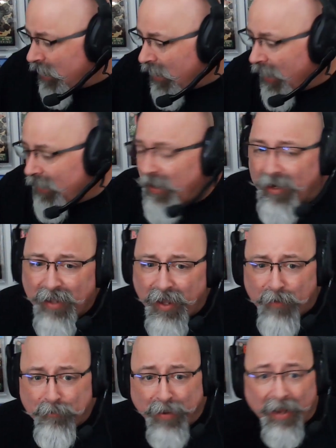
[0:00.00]
and I got
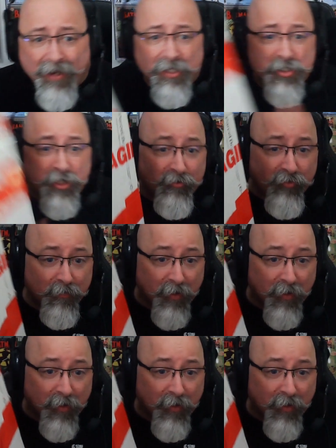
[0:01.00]
a package here from